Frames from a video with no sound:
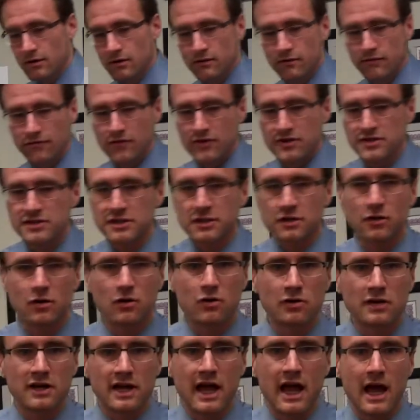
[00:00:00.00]

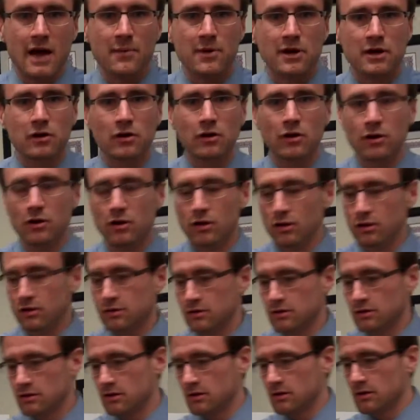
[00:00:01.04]
physical,
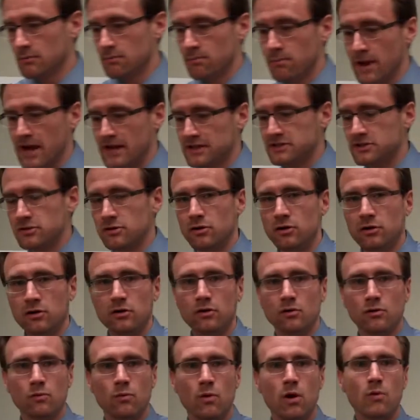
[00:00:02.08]
chemical, mental,
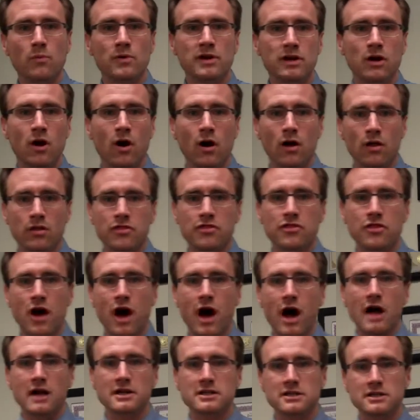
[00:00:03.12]
or what we call
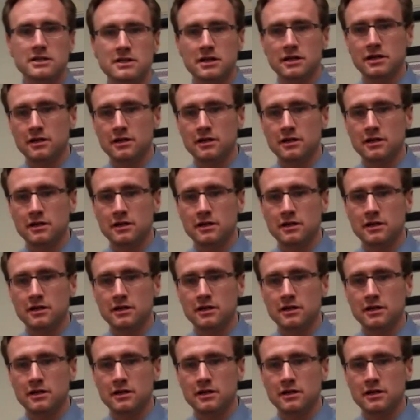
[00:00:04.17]
thought,